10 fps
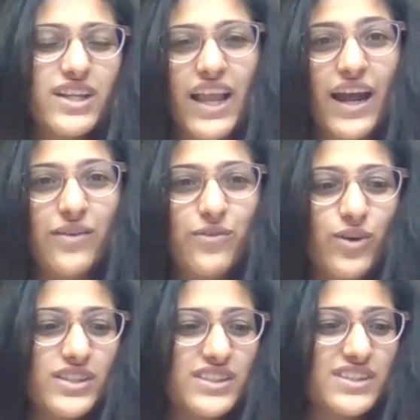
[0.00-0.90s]
the land
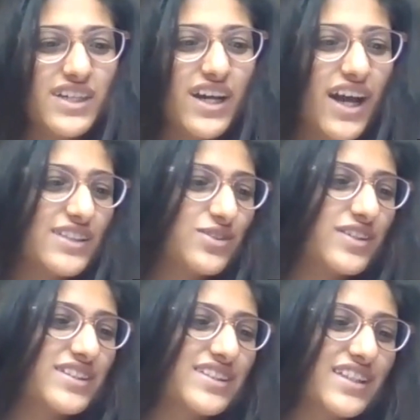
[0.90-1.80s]
was, as you
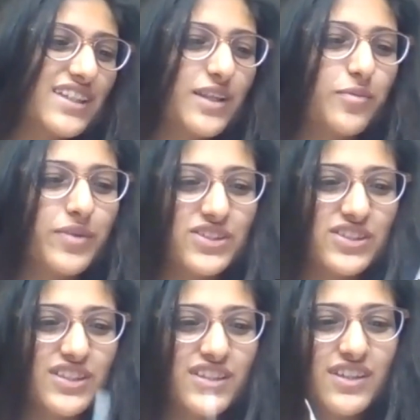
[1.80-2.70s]
can see in the
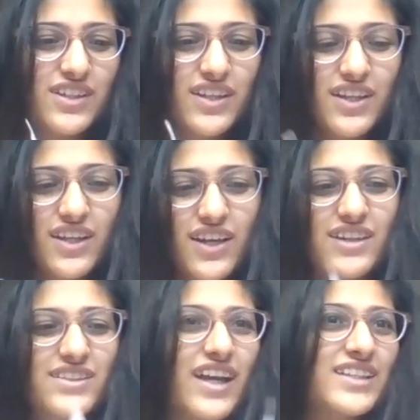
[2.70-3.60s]
picture,
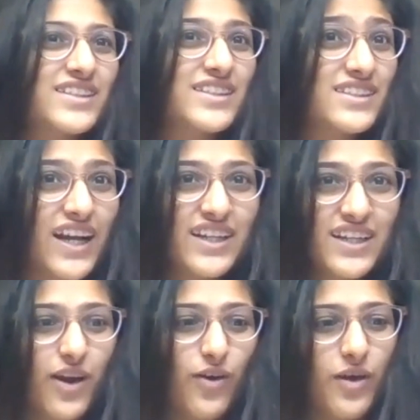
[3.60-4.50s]
that's
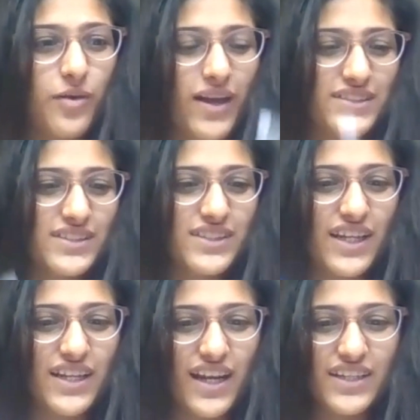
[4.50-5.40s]
exactly how I imagined
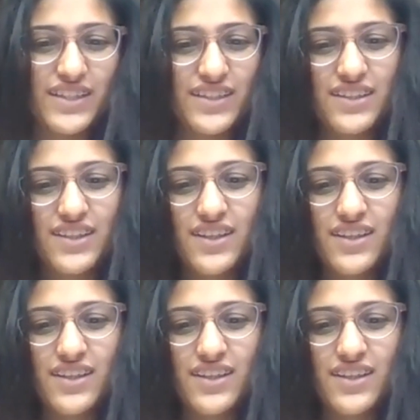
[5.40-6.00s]
that land.